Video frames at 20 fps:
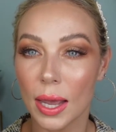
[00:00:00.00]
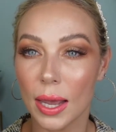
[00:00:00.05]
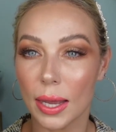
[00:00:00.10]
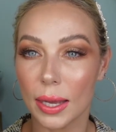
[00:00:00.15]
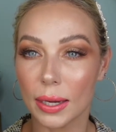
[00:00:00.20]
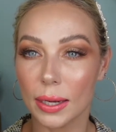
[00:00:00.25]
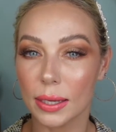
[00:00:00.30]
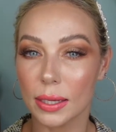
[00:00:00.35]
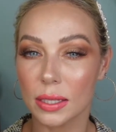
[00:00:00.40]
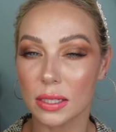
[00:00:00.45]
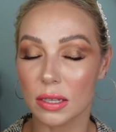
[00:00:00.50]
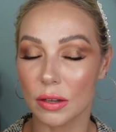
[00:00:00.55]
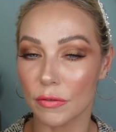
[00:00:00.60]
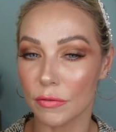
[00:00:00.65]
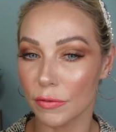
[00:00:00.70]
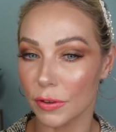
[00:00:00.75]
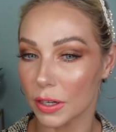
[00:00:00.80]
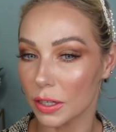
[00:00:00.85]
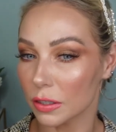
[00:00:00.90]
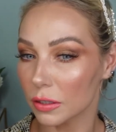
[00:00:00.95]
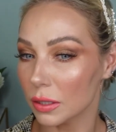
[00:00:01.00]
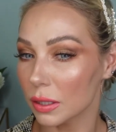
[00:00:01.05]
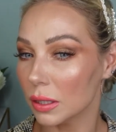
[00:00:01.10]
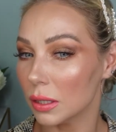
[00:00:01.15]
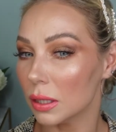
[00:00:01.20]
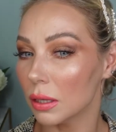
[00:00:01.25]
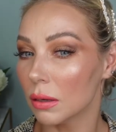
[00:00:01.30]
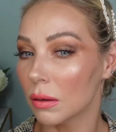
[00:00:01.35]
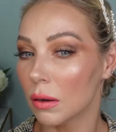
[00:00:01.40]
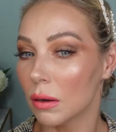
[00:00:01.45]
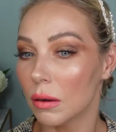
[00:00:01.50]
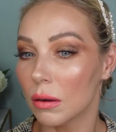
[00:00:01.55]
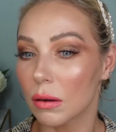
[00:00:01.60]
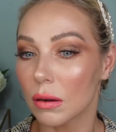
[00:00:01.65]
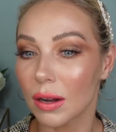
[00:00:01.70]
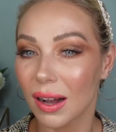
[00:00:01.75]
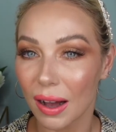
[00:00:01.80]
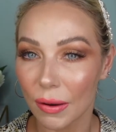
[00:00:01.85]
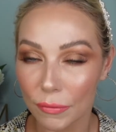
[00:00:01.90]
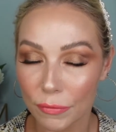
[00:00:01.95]
It is very
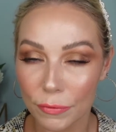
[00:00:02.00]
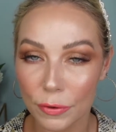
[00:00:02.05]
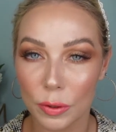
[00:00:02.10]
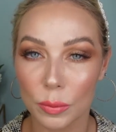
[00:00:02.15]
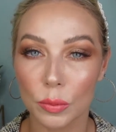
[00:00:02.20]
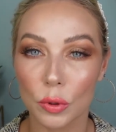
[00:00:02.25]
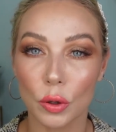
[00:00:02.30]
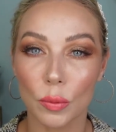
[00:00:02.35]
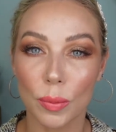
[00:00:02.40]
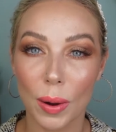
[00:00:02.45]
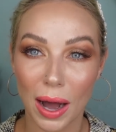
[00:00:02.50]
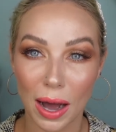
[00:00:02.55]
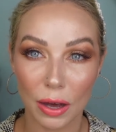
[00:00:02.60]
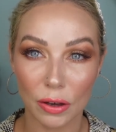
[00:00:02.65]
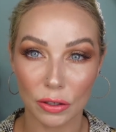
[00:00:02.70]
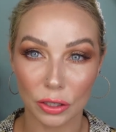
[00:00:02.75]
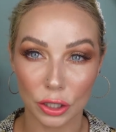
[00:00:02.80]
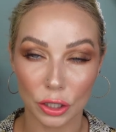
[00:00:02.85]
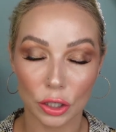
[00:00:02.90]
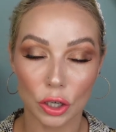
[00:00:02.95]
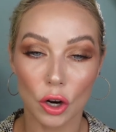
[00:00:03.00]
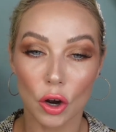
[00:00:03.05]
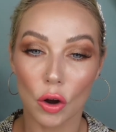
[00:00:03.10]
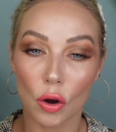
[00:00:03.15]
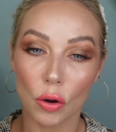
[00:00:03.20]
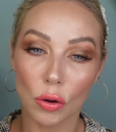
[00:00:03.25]
comfortable powder.